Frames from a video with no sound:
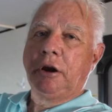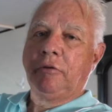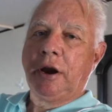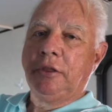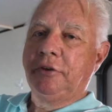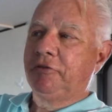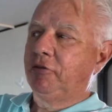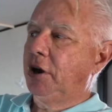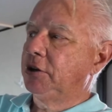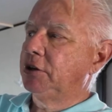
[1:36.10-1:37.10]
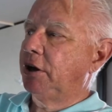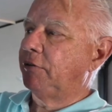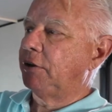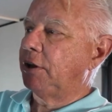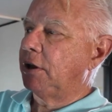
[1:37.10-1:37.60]
around the front and
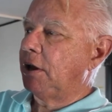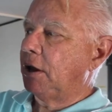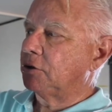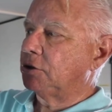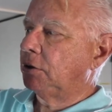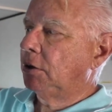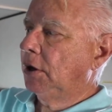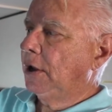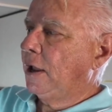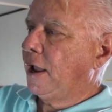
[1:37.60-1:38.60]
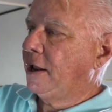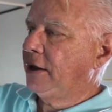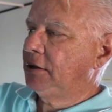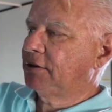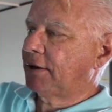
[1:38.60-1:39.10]
everything else. And
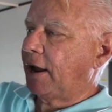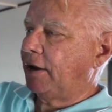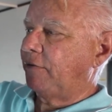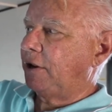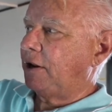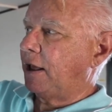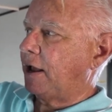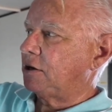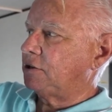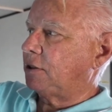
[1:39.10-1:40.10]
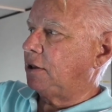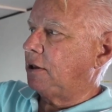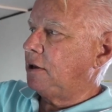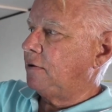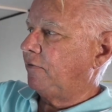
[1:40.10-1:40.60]
inside of it, it has
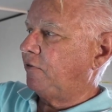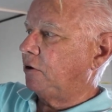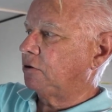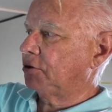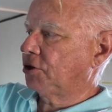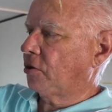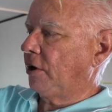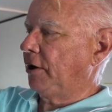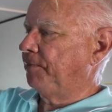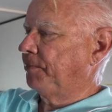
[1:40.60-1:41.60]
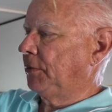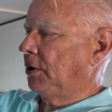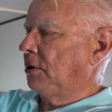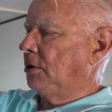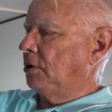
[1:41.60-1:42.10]
the filter screen,
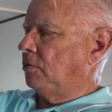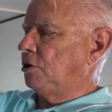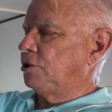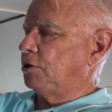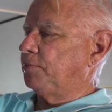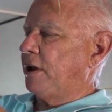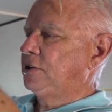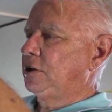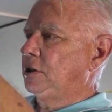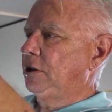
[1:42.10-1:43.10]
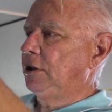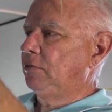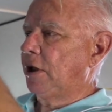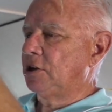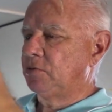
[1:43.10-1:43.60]
which is
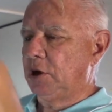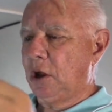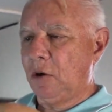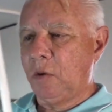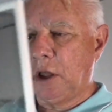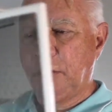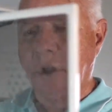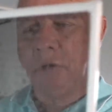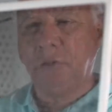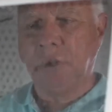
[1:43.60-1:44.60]
basically, as we all well know,